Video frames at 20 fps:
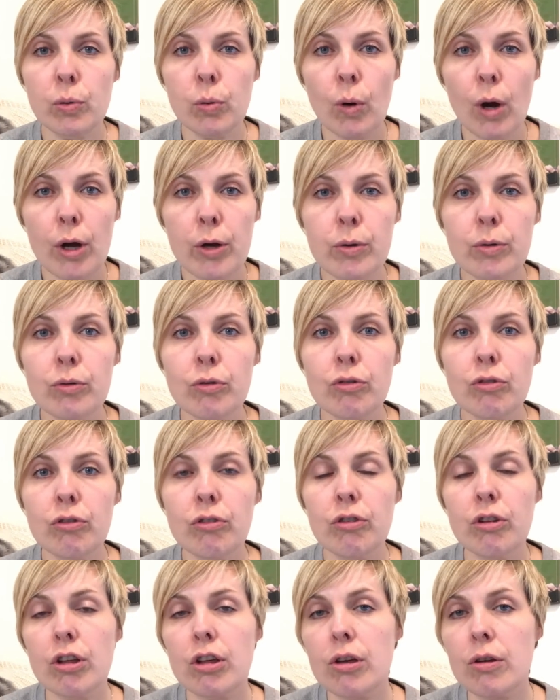quotes
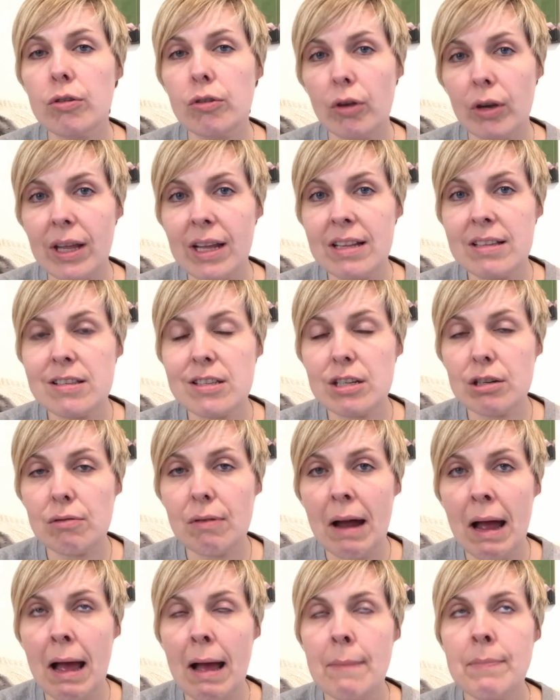to use on
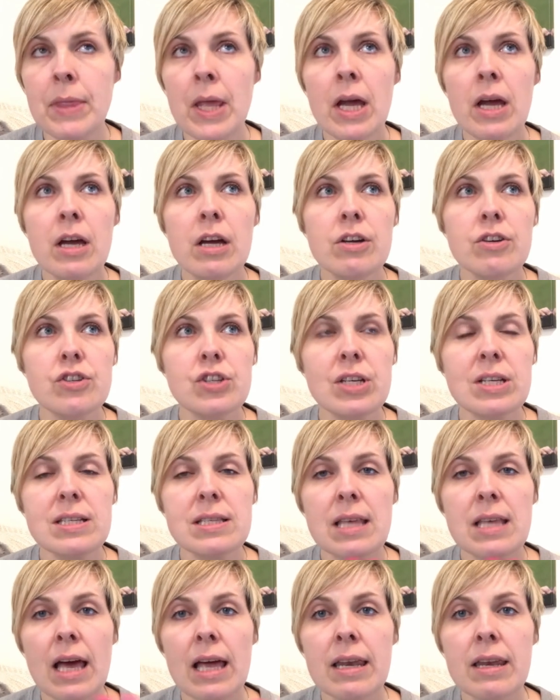Instagram.
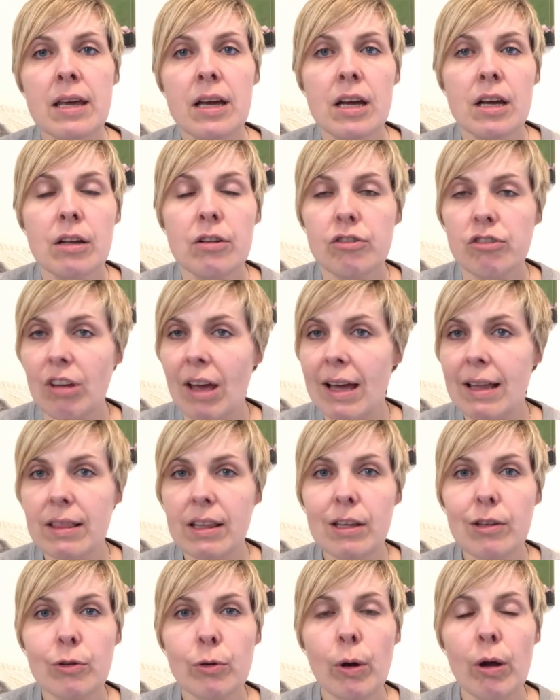She's then checked
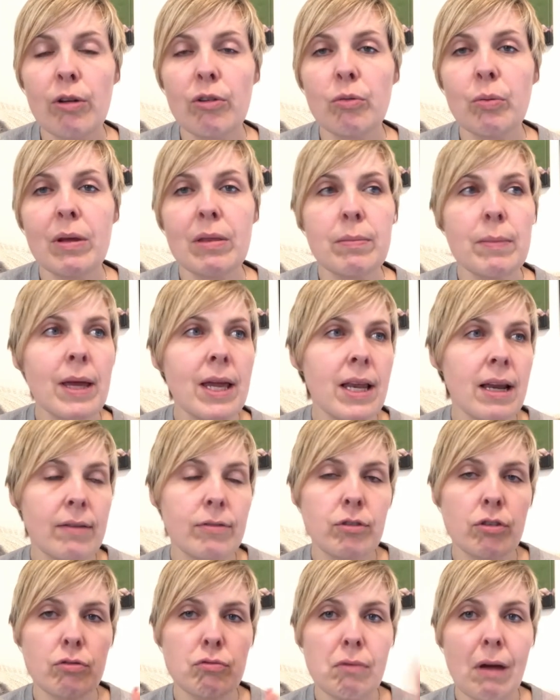these quotes with me, and
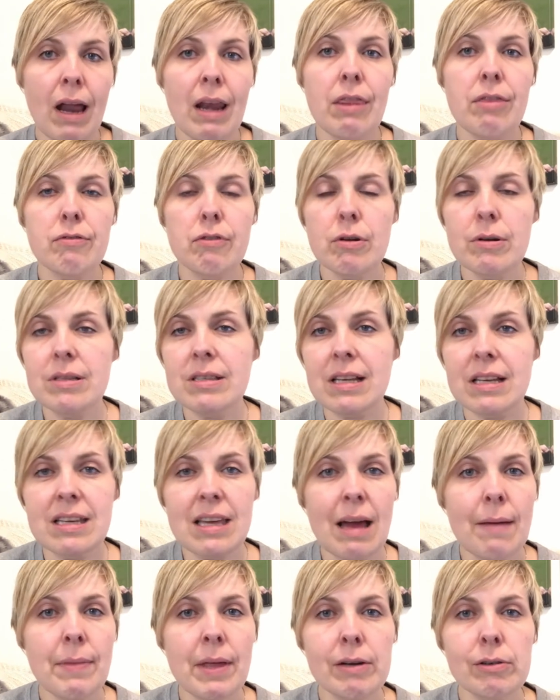I've just ran through and said,
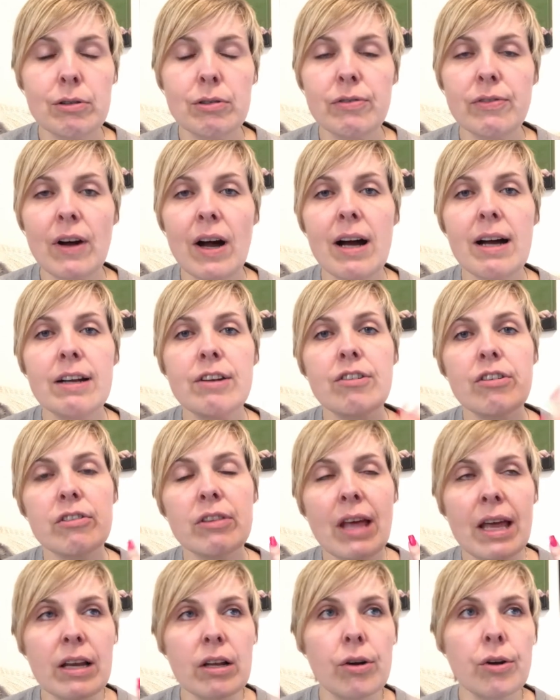yep, they're all fine. She's
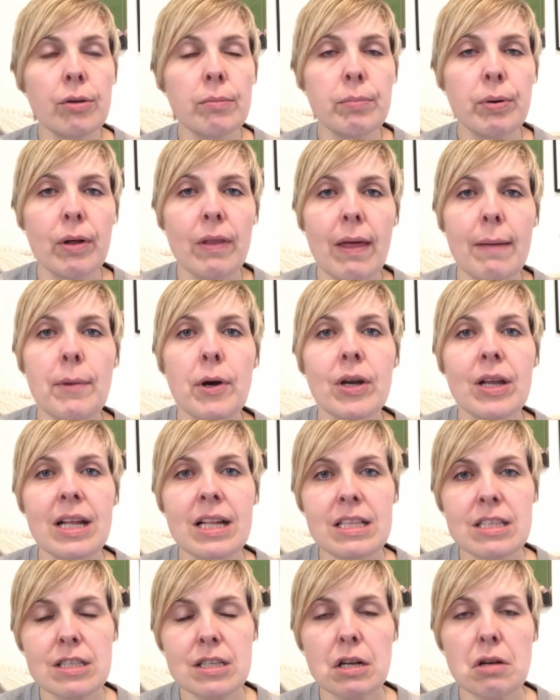then gone and put them on
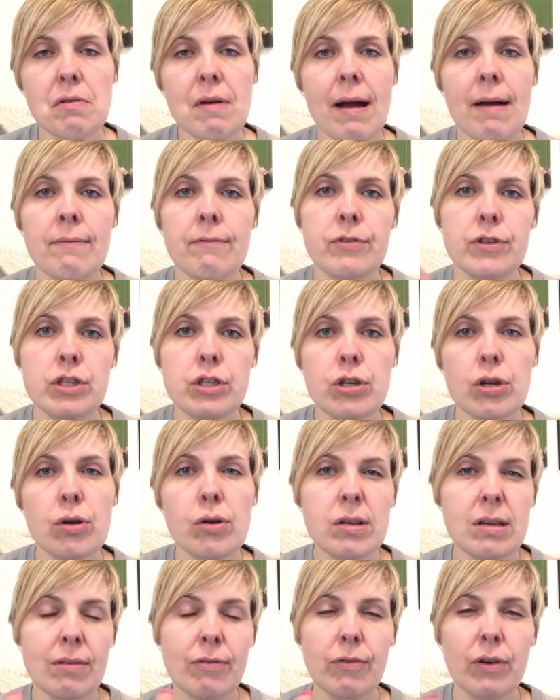Instagram for
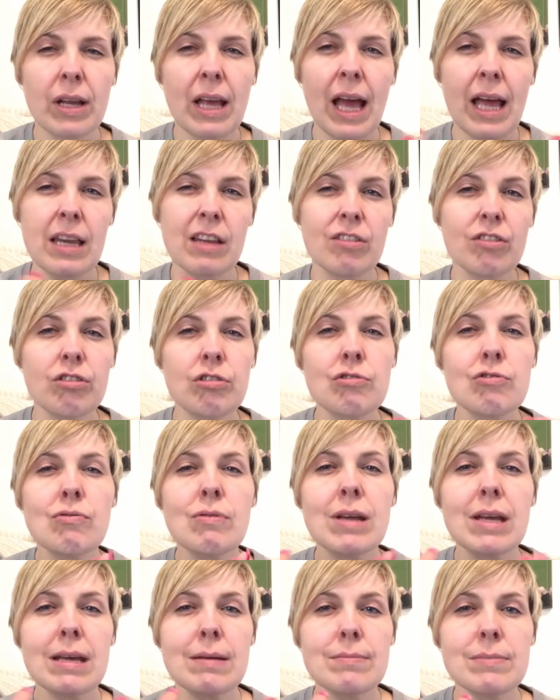2 different kind of
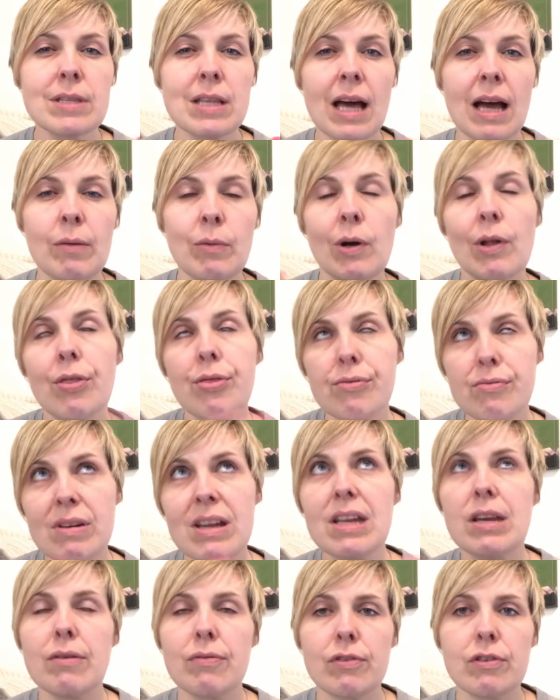streams that are, well,
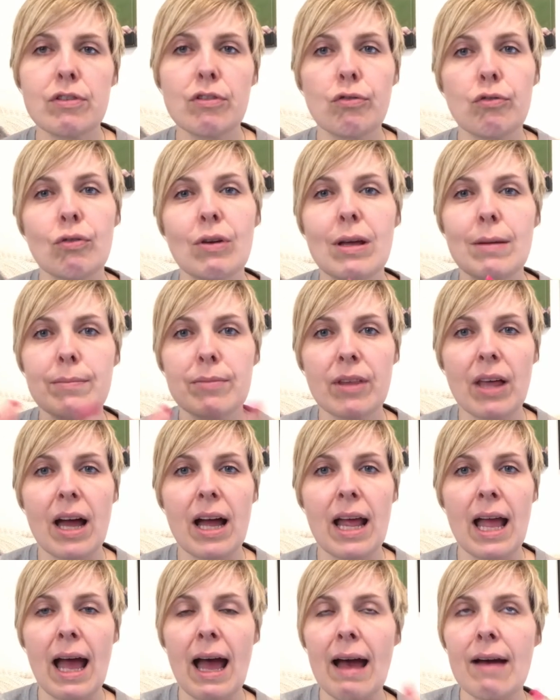3 different streams that
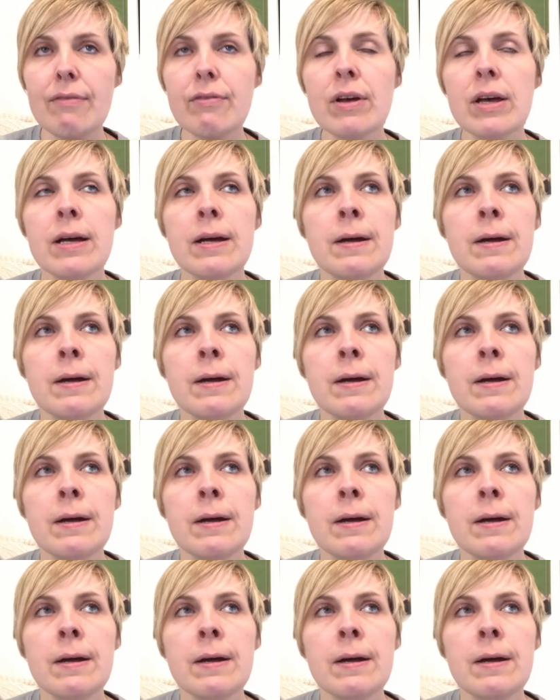I have,